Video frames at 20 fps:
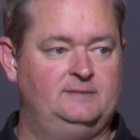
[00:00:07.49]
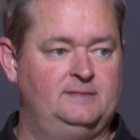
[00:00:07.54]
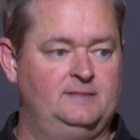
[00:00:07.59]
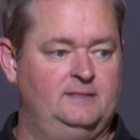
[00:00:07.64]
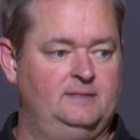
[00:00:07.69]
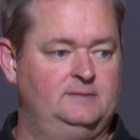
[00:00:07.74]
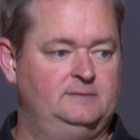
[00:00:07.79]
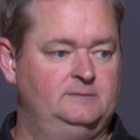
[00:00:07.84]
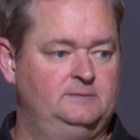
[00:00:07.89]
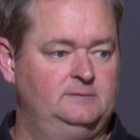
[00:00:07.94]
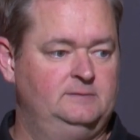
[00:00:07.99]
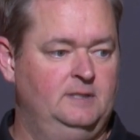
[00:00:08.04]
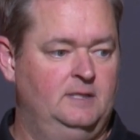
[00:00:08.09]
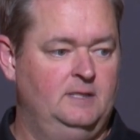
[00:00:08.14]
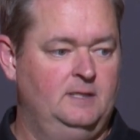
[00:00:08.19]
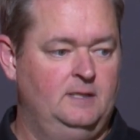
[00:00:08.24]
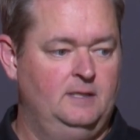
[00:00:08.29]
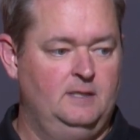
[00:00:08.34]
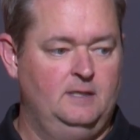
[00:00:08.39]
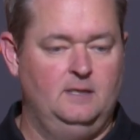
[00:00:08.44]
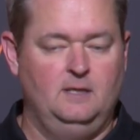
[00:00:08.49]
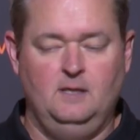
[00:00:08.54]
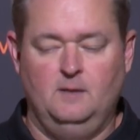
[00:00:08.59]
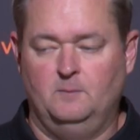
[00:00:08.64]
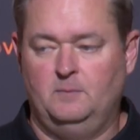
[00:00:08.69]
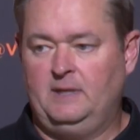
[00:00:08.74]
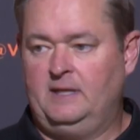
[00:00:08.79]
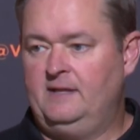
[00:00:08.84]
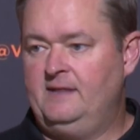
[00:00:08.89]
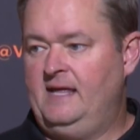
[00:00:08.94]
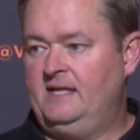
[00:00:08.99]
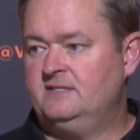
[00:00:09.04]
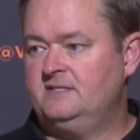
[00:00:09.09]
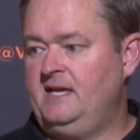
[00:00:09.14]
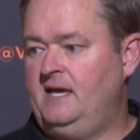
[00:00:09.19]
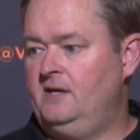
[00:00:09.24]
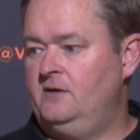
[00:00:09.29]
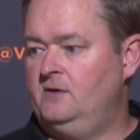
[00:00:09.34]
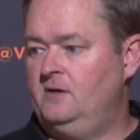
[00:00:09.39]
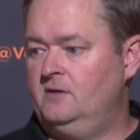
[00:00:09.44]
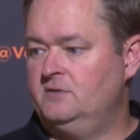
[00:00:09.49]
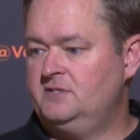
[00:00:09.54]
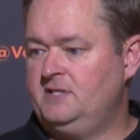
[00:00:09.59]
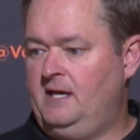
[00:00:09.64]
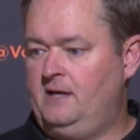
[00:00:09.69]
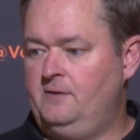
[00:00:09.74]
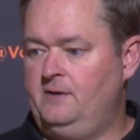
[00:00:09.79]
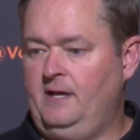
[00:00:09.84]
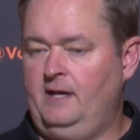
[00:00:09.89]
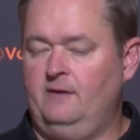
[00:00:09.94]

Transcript: play to that standard on Saturday.